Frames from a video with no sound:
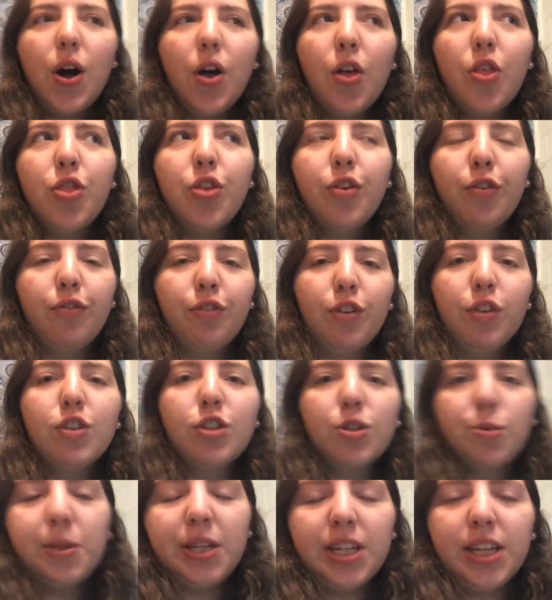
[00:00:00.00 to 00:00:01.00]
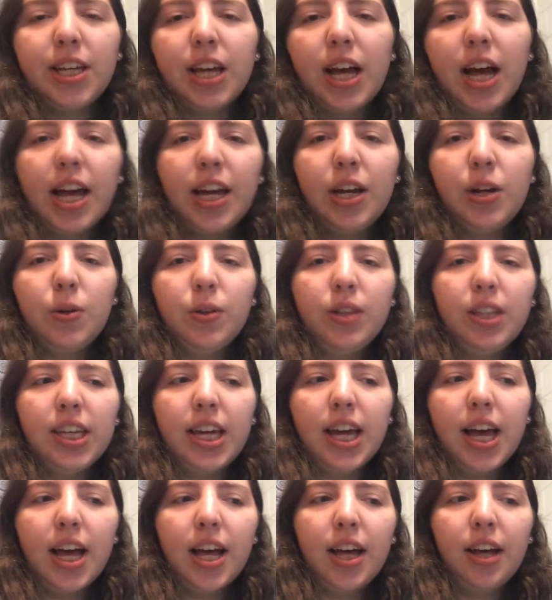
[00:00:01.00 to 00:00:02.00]
the first week I only
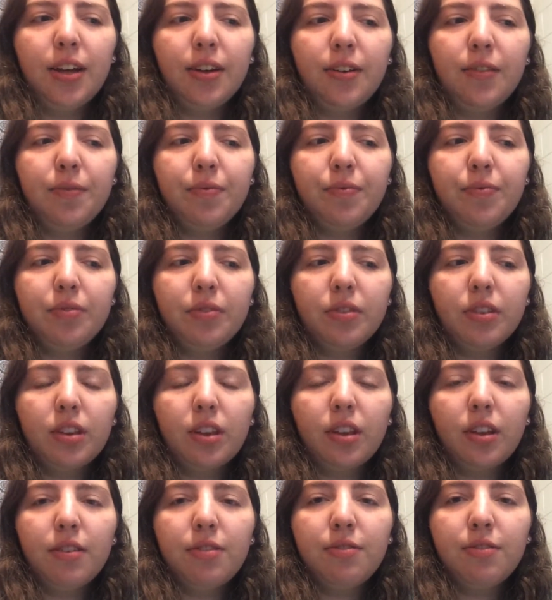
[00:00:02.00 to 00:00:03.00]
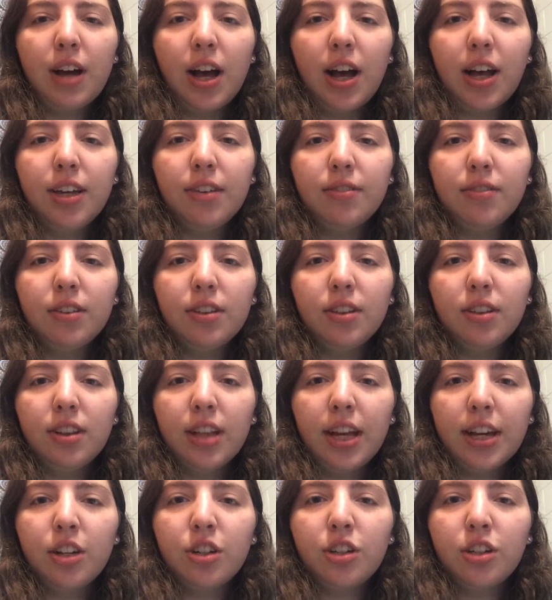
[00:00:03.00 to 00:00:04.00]
had 5
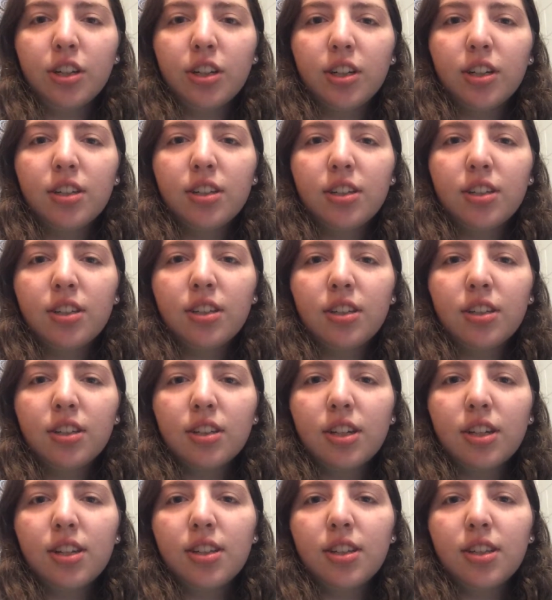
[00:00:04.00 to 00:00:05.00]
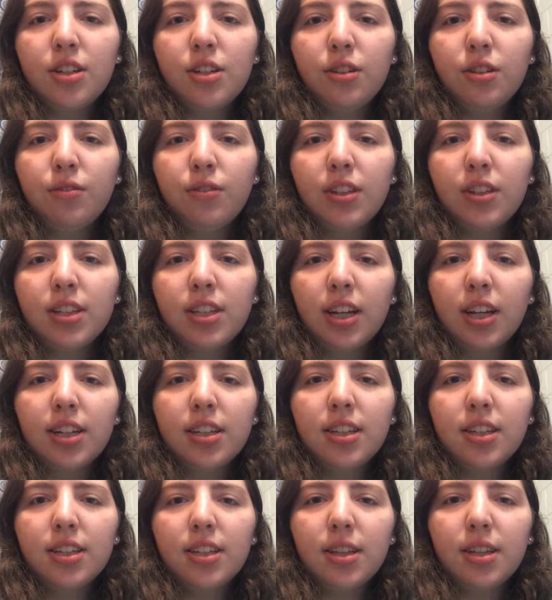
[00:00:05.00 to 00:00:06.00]
lectures, because the 2 for the
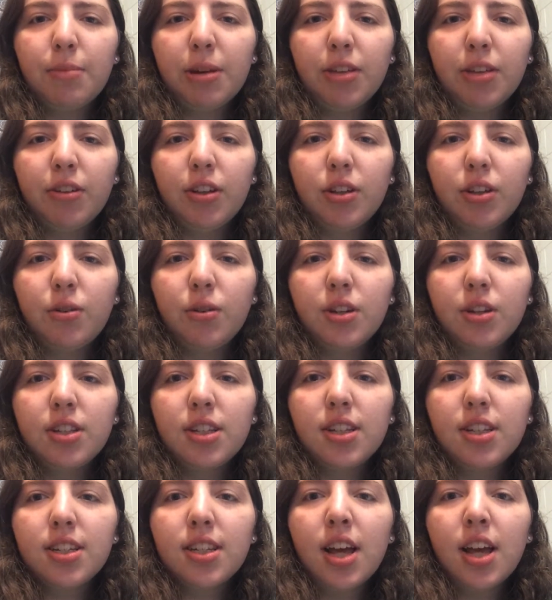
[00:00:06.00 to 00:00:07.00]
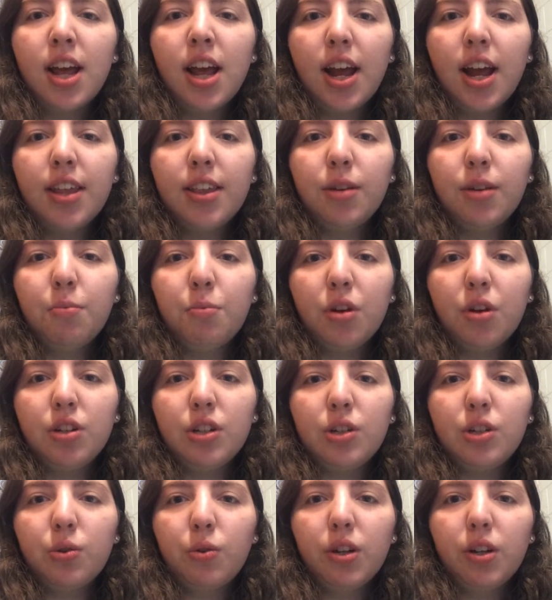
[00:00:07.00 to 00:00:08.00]
sciences and then my 3 other courses, and then 1
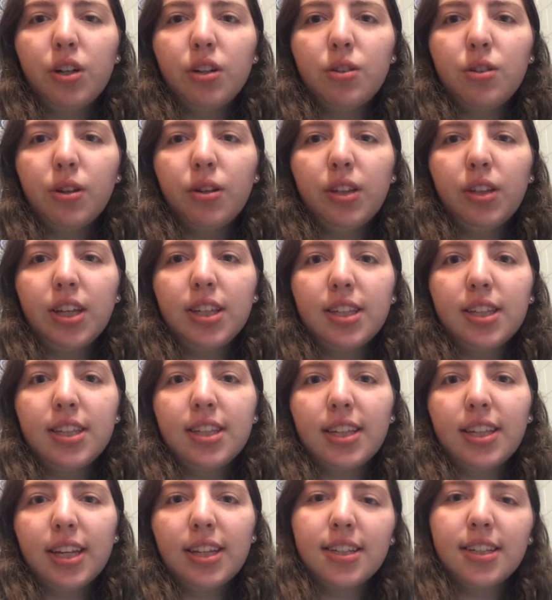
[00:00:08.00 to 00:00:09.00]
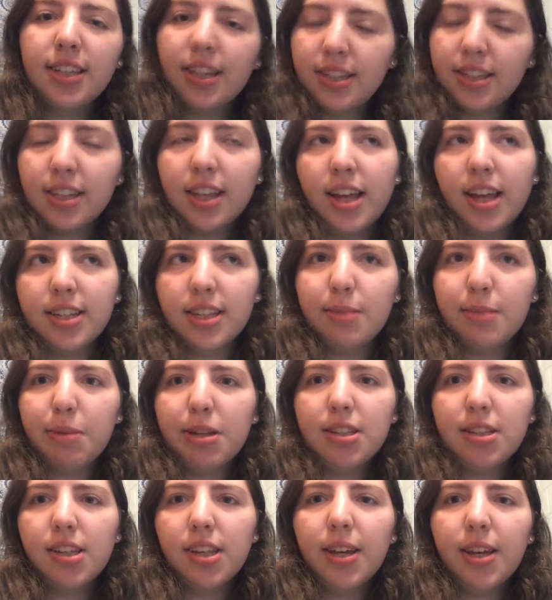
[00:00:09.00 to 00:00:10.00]
tutorial, so I only had 6 classes
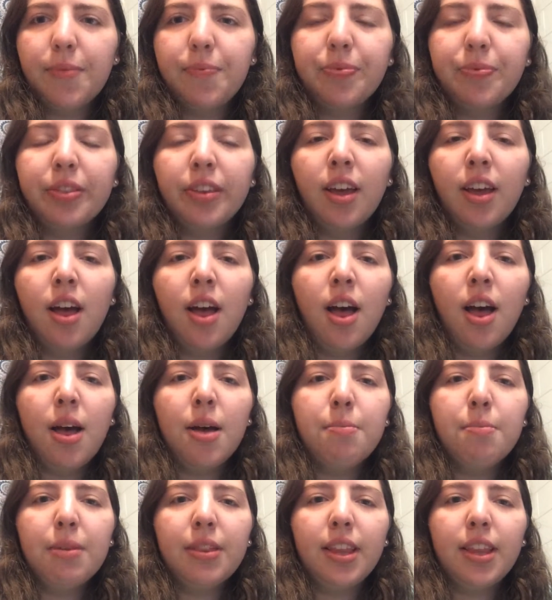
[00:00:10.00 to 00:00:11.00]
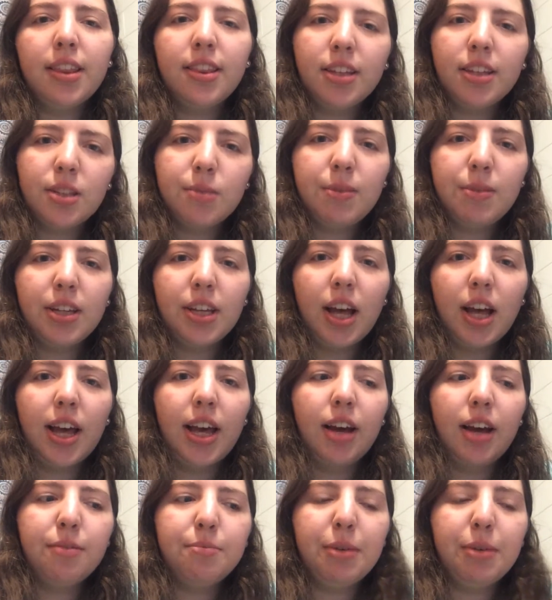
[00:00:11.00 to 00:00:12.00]
basically. But then this week I
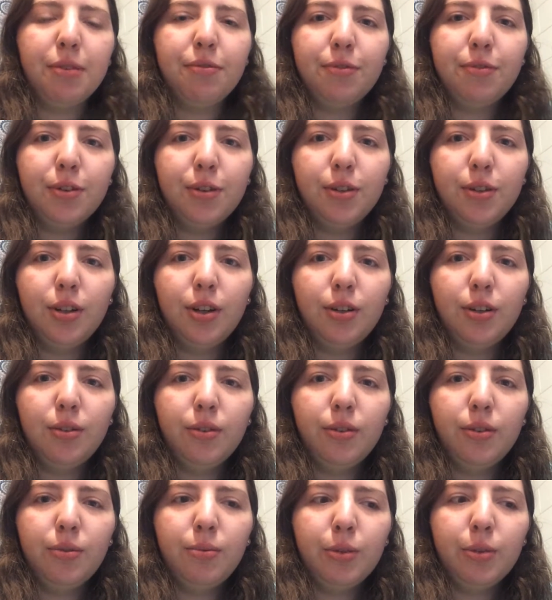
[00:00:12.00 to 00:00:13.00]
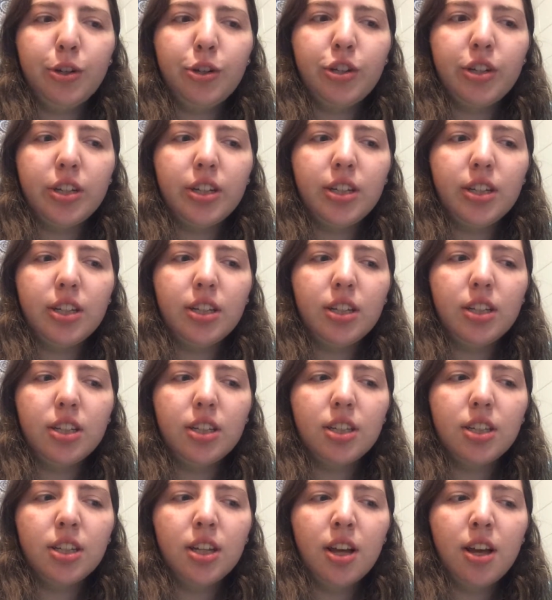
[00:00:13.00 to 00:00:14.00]
have my full load, which
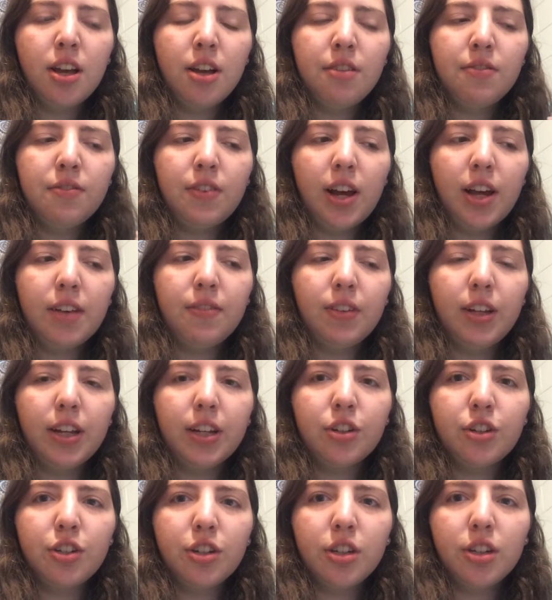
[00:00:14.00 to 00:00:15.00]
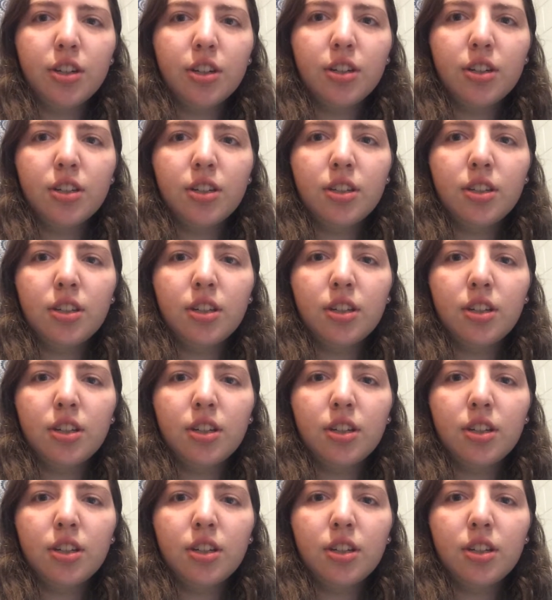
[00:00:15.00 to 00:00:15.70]
is 5 lectures,